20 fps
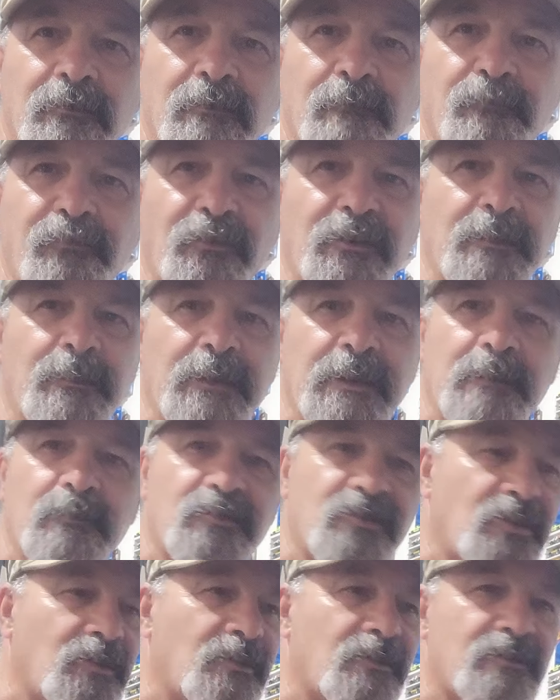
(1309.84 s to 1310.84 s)

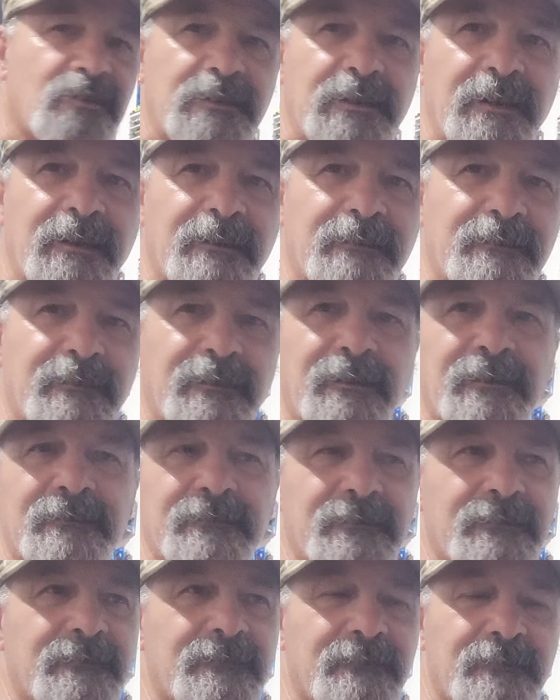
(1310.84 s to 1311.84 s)
Premiums, this, that.
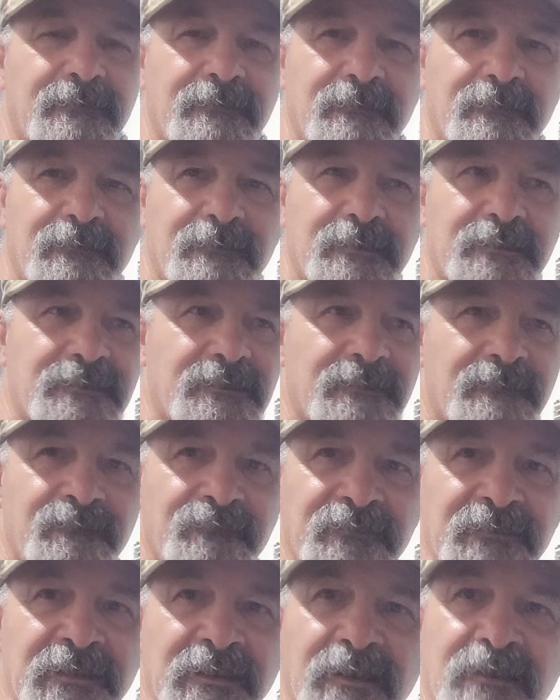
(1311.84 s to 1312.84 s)

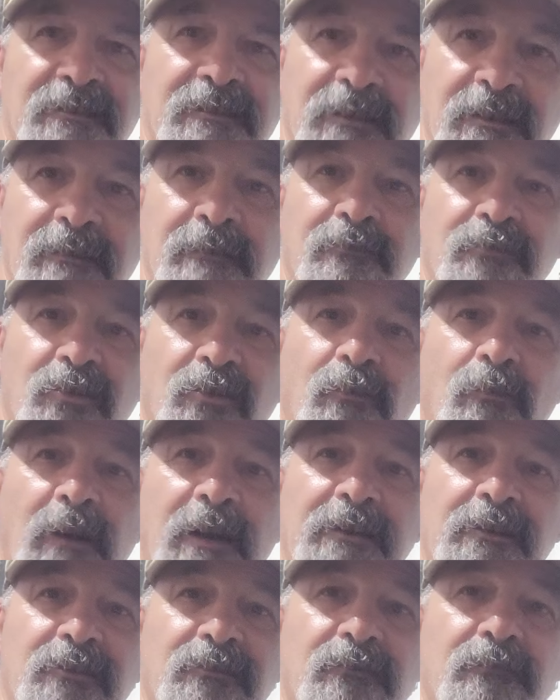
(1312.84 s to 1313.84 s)
Because you know why
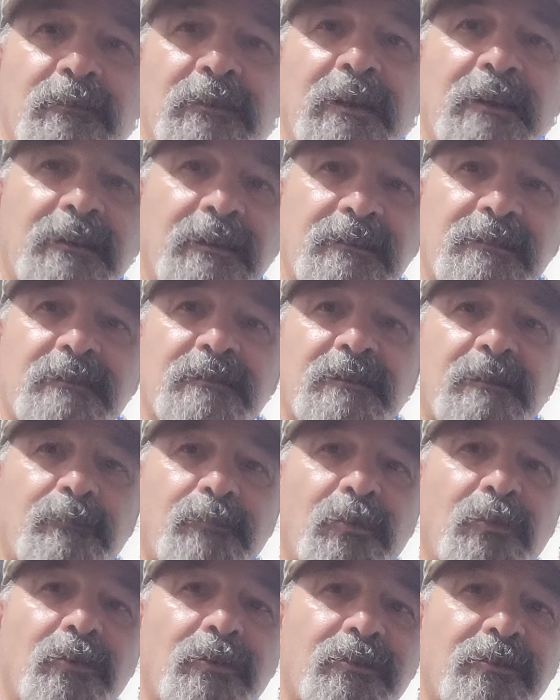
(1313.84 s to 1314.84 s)
you're doing that? Because it's a
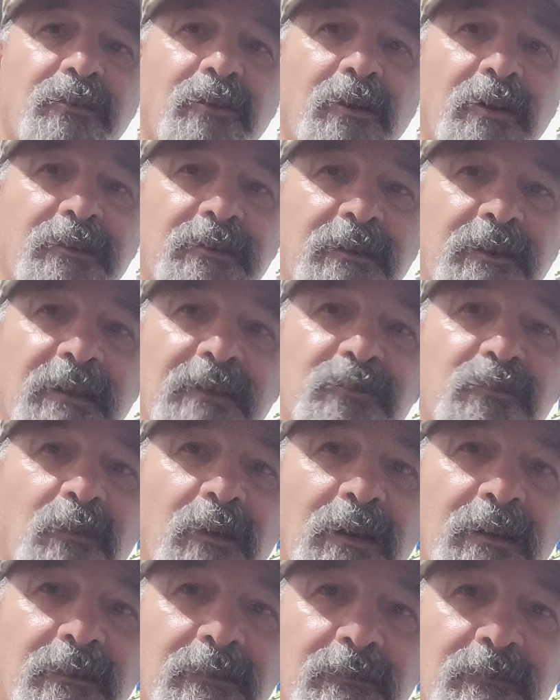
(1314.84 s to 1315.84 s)
burden on you. That's
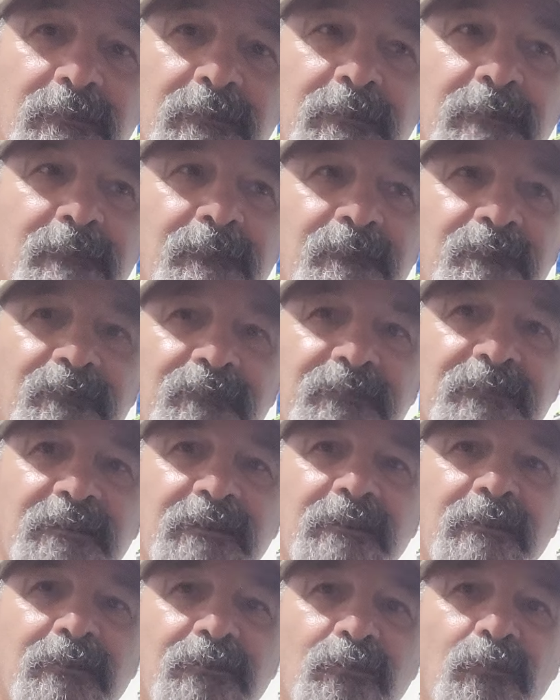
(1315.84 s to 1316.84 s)
why.
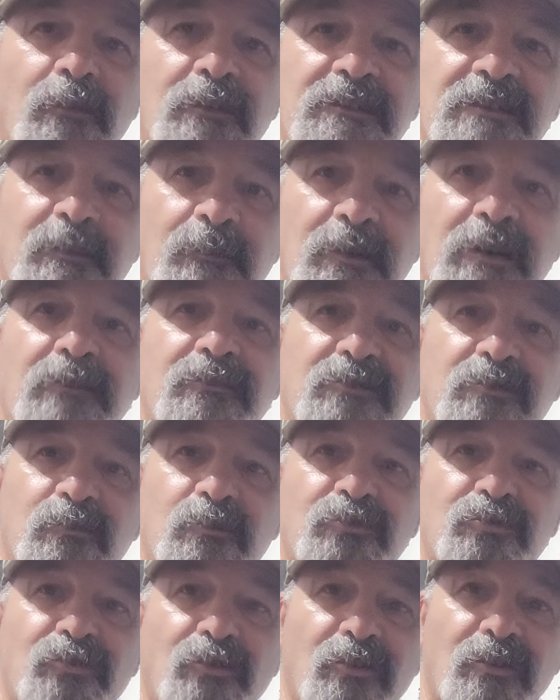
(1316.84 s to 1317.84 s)
You want someone else to
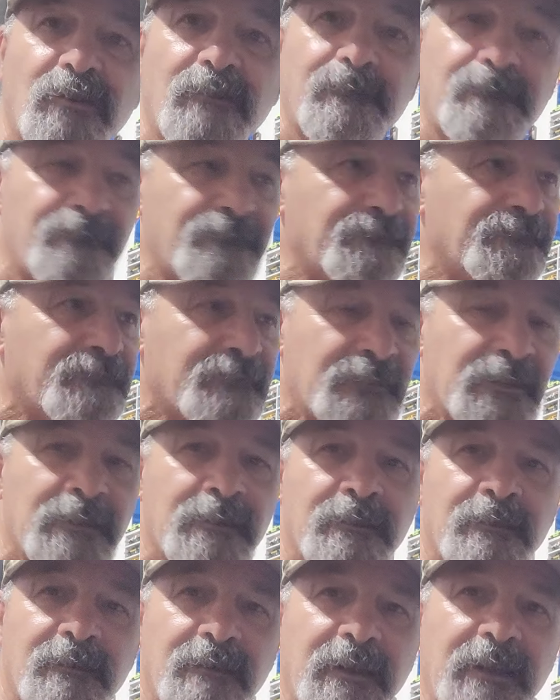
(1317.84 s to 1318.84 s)
enjoy them.
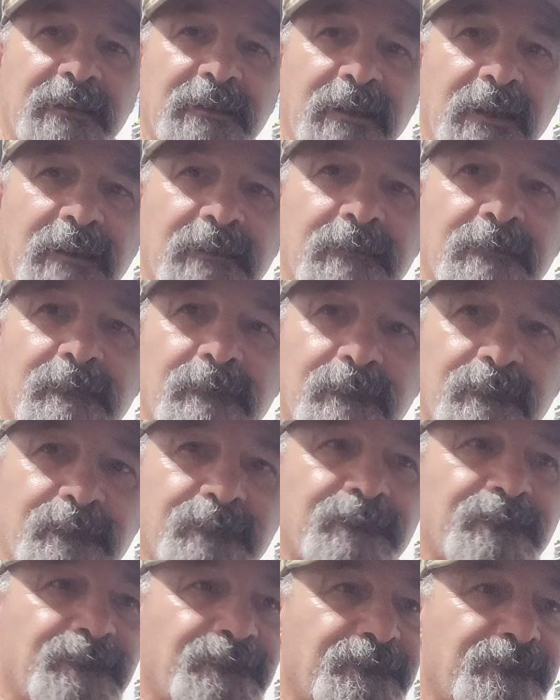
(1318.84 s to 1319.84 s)
I get it.
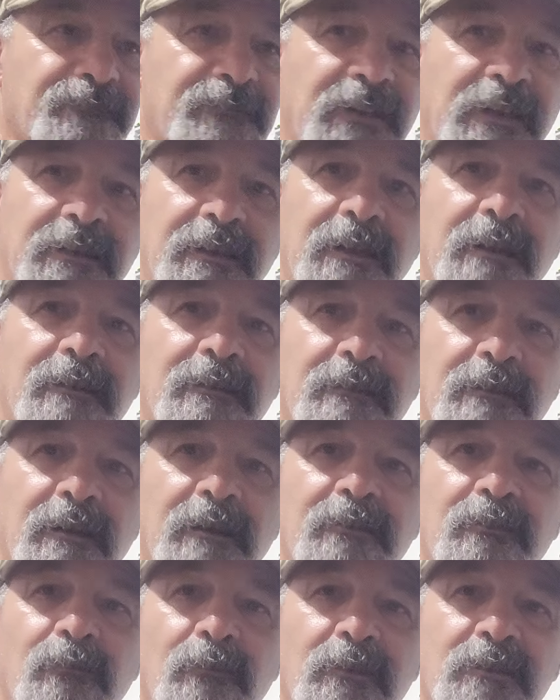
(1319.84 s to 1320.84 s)
Yeah,
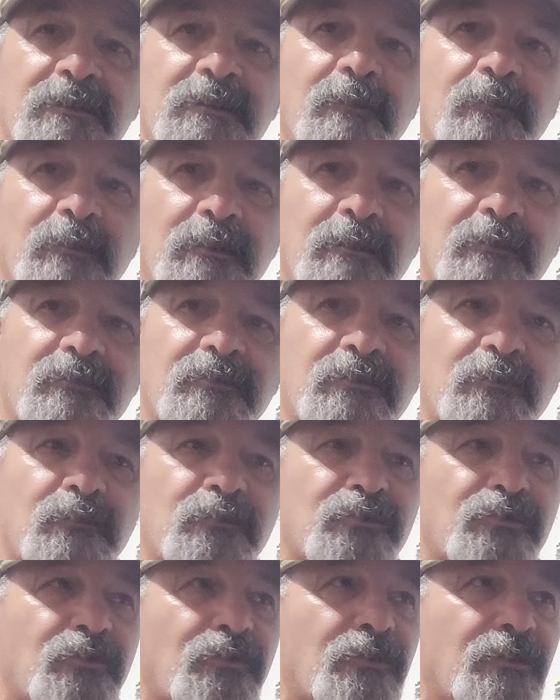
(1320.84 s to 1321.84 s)
you want someone else to
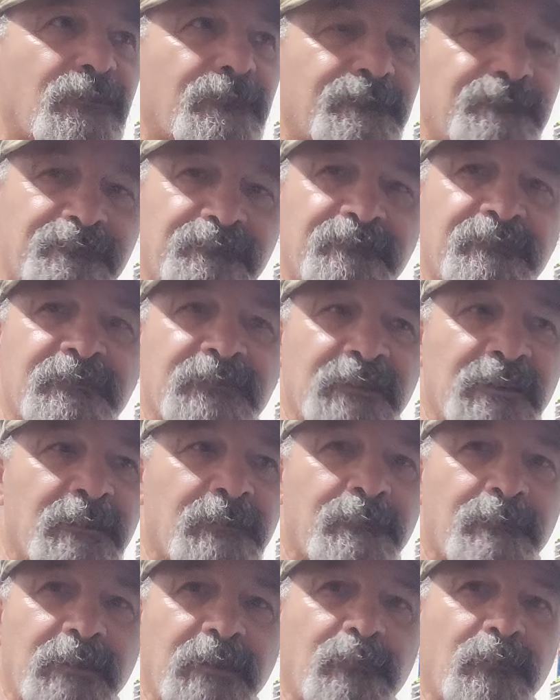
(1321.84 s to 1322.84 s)
enjoy them.
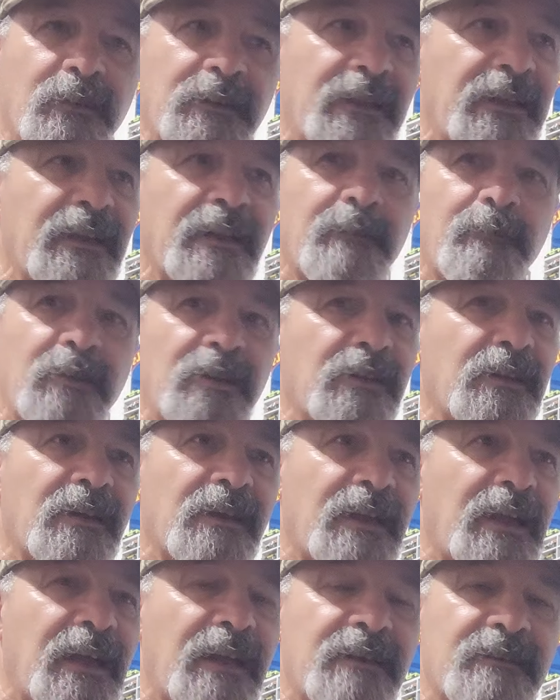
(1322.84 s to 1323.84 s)
But when they get 1,000,000
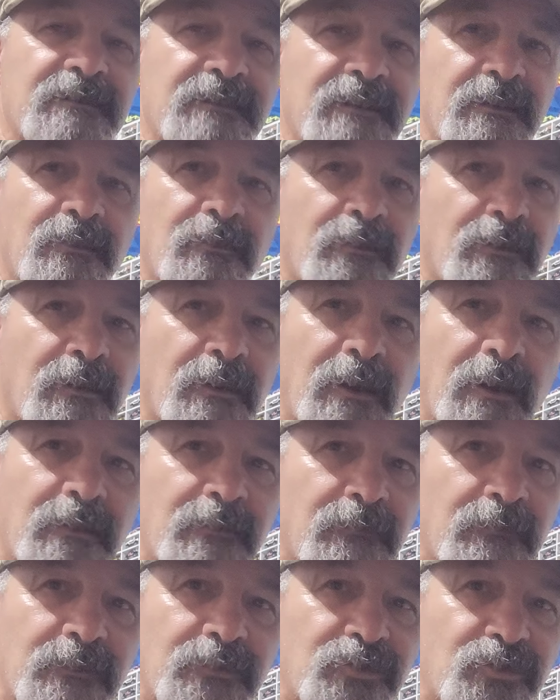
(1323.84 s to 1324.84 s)
cars, not going
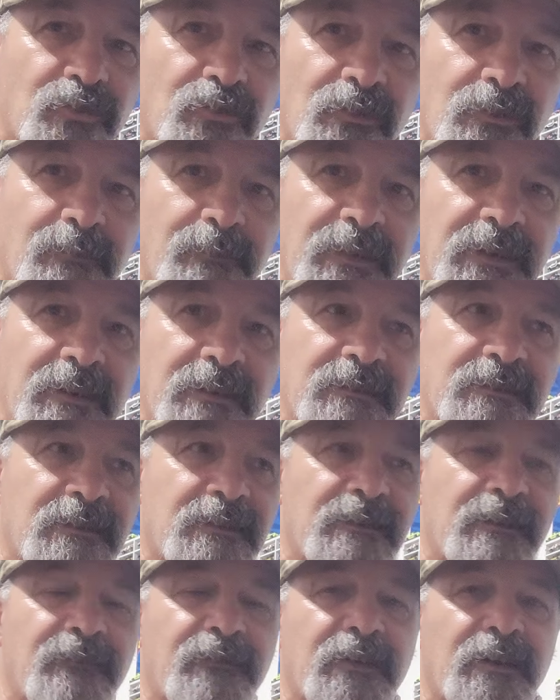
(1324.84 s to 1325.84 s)
to enjoy them because
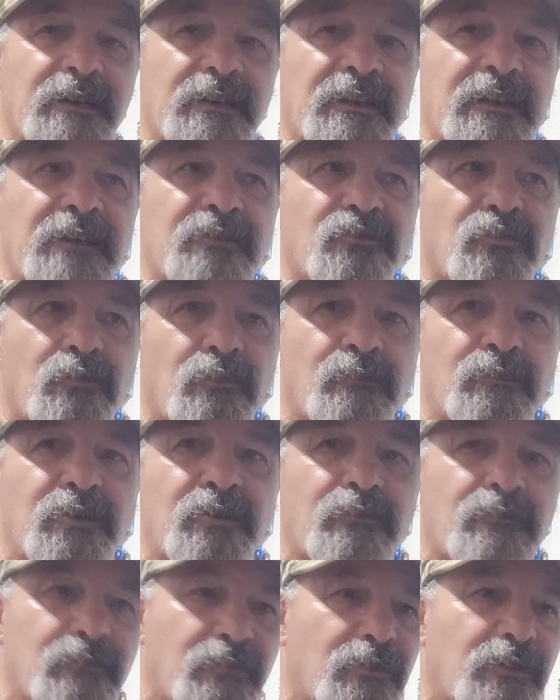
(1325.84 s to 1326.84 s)
they're never going to get to them.
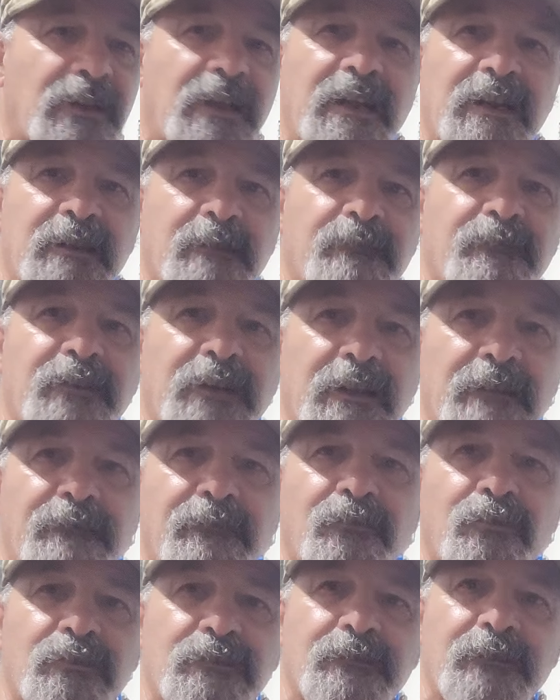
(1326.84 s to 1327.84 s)
They'll look at them for that
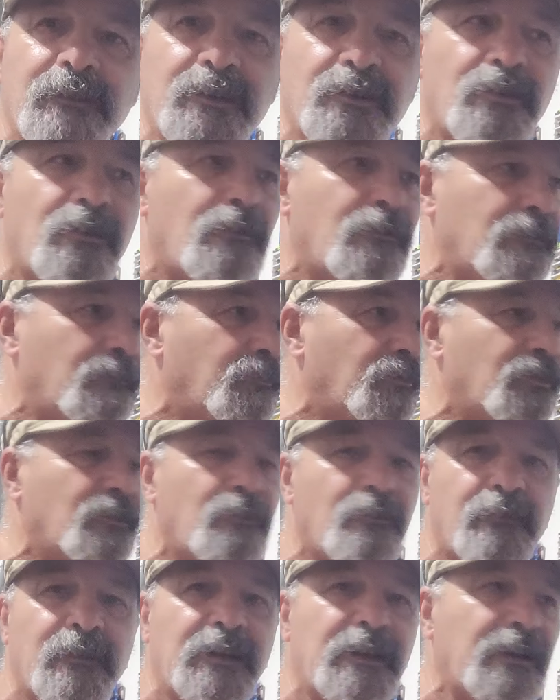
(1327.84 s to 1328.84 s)
first video and put them
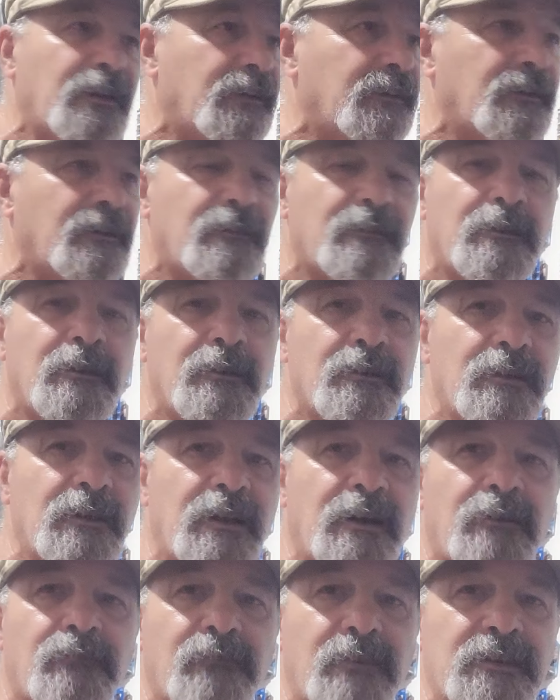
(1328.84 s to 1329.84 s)
over here, and then,
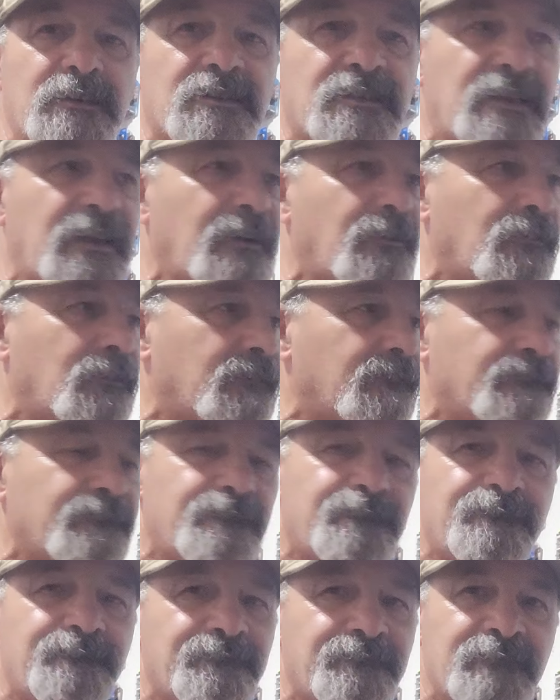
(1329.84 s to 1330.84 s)
I'll race that one.
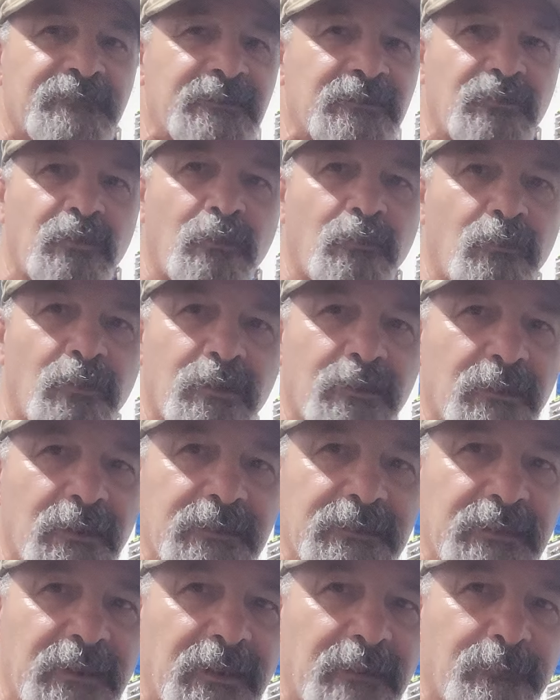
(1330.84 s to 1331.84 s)
Don't work
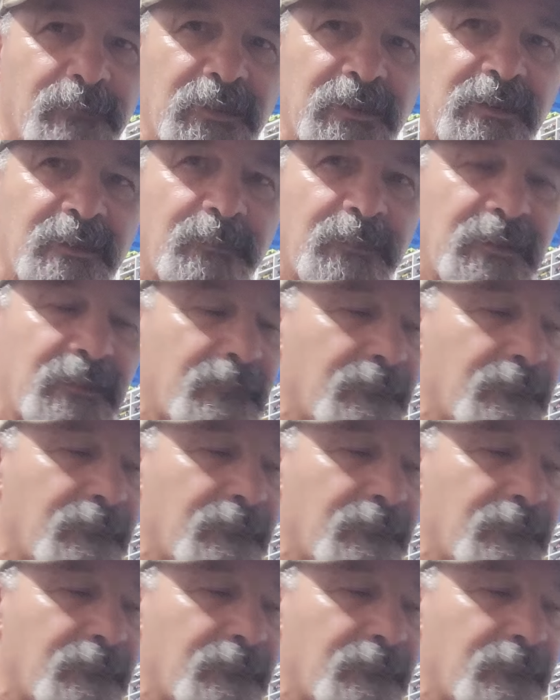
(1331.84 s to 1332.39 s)
like that. Believe me.